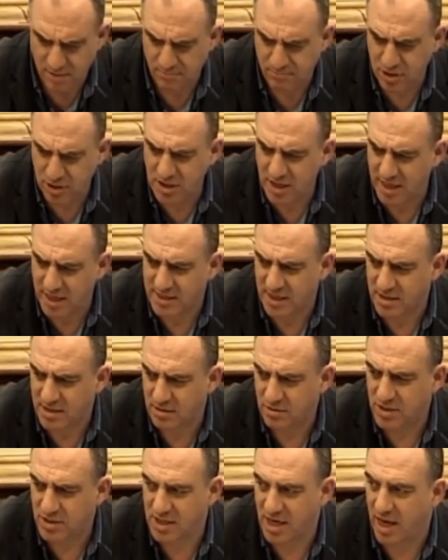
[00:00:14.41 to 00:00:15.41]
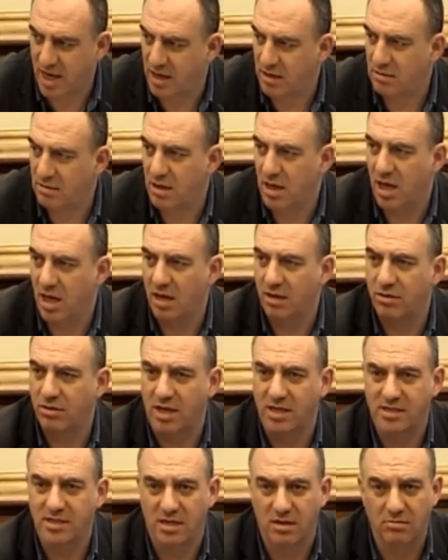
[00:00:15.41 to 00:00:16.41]
But yes, I do see
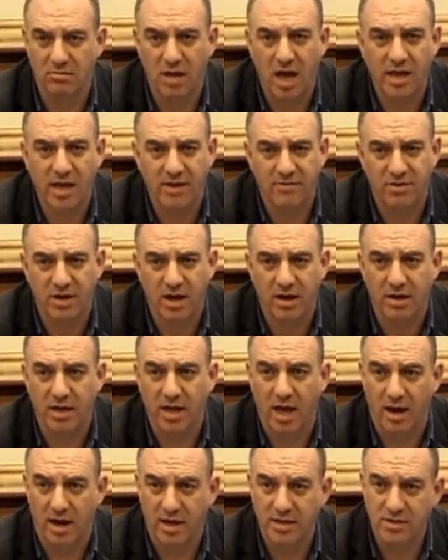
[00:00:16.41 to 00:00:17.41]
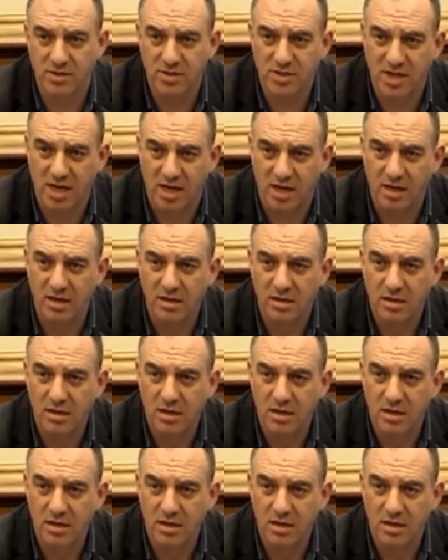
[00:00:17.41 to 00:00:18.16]
things I don't like every now and again. I do see